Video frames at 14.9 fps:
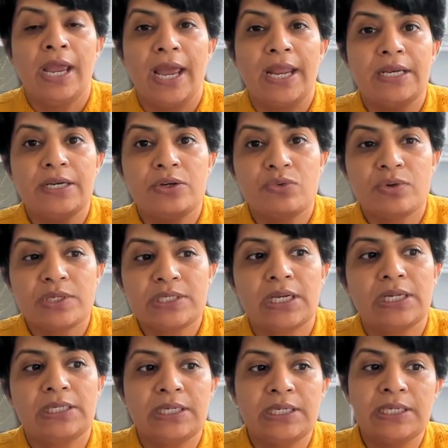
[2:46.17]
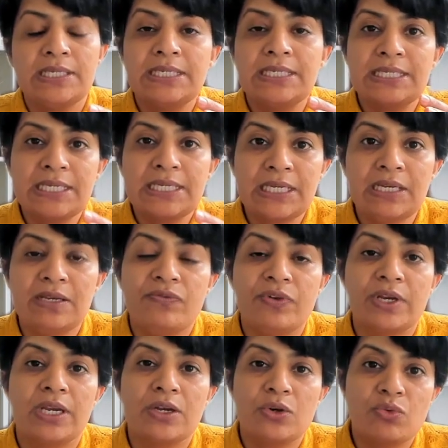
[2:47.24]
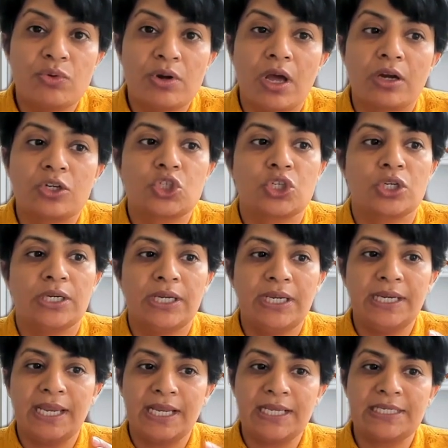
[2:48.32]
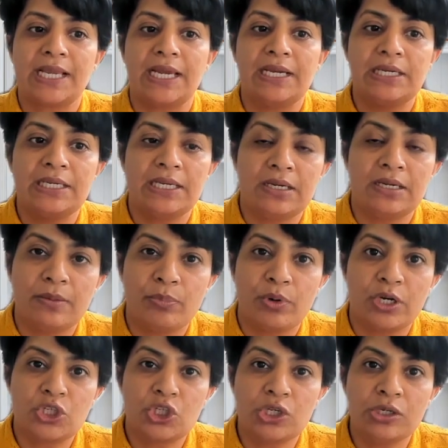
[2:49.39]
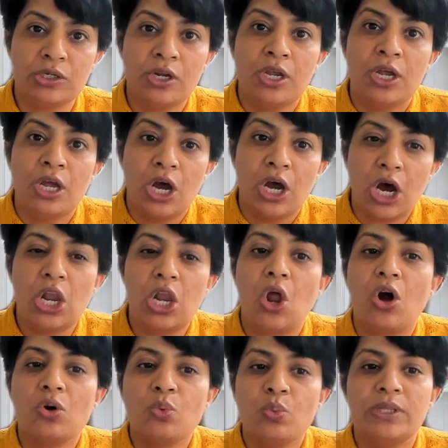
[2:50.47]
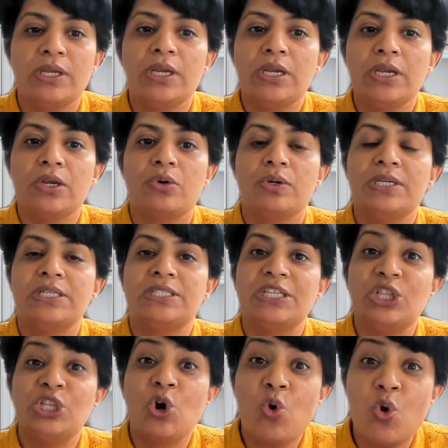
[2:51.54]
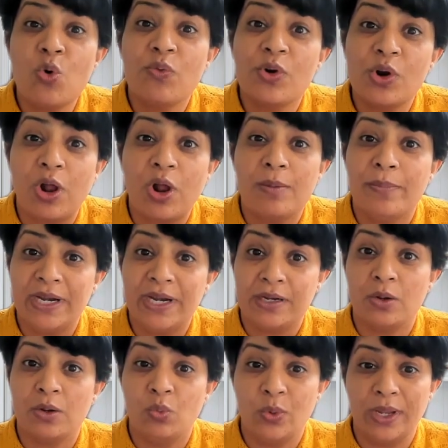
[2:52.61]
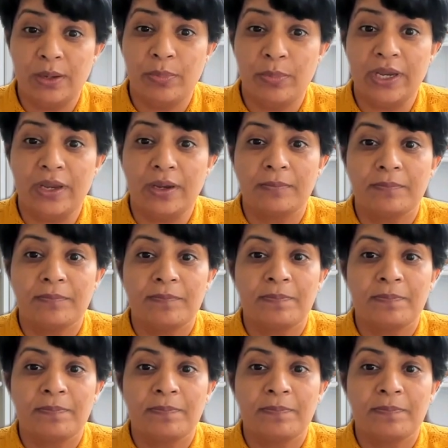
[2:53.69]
and it resulted in significant reduction in anxiety and depression, along with the increase in the overall mental well-being.